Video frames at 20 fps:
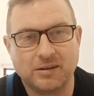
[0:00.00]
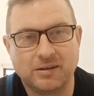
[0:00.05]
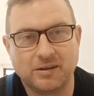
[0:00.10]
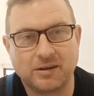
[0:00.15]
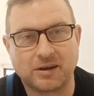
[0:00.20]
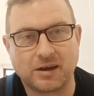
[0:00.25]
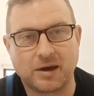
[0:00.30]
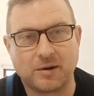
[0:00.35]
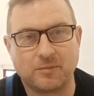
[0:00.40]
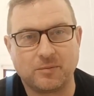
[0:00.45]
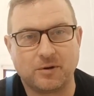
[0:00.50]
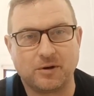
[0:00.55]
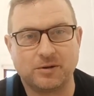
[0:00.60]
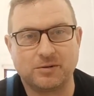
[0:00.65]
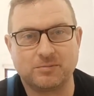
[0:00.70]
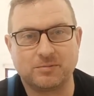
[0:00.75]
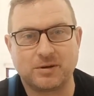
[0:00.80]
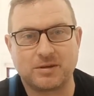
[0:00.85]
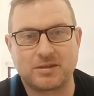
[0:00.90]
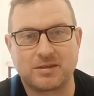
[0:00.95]
you get
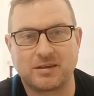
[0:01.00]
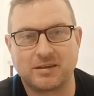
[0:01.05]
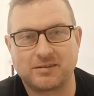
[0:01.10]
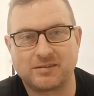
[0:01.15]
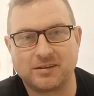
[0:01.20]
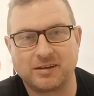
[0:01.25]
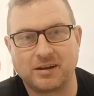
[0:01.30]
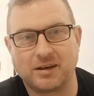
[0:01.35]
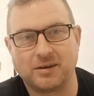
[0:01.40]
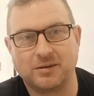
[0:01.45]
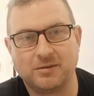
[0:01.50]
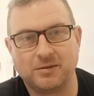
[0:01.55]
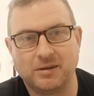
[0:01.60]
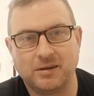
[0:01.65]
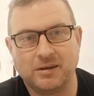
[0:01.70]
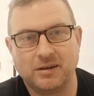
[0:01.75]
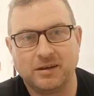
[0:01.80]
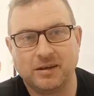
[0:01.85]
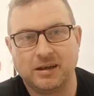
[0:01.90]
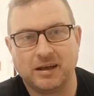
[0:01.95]
one which is,
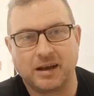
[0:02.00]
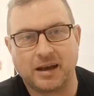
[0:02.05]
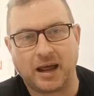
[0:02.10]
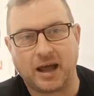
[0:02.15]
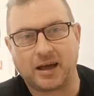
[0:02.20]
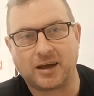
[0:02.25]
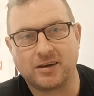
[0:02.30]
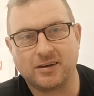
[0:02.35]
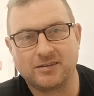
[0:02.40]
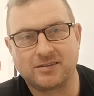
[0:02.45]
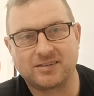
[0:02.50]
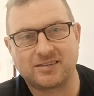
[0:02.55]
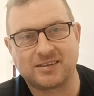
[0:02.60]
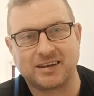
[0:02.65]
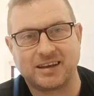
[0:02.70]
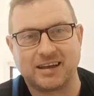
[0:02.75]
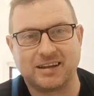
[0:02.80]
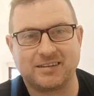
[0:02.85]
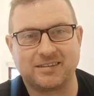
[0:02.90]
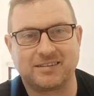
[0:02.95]
knackered,
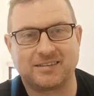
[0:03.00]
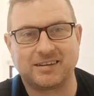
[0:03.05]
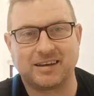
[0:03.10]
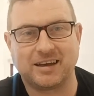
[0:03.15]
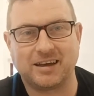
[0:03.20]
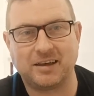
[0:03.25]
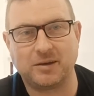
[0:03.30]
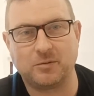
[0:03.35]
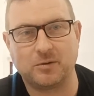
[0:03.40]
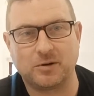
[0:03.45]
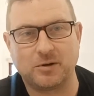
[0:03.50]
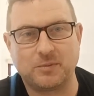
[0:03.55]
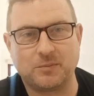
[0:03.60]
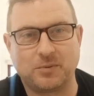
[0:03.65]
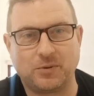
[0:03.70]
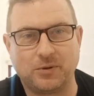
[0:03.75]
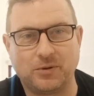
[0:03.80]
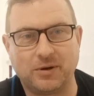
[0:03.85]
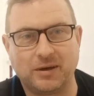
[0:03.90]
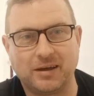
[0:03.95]
and you want to
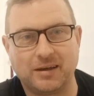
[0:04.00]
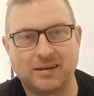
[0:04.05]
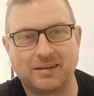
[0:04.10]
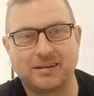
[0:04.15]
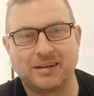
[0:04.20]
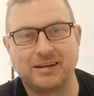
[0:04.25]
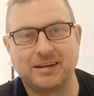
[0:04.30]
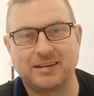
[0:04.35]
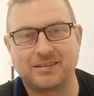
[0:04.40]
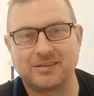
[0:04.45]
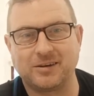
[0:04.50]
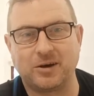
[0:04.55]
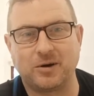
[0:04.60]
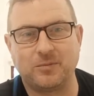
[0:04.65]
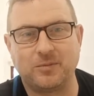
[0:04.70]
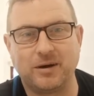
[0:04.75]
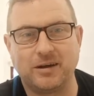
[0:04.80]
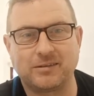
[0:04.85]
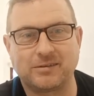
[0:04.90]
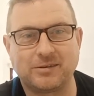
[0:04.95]
import it and it needs a lot
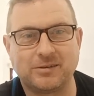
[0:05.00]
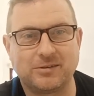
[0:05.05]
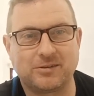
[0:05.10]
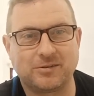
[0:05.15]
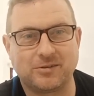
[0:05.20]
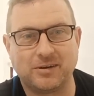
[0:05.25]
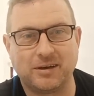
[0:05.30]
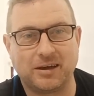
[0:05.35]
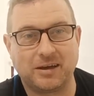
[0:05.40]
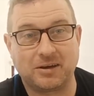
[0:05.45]
of work doing to it.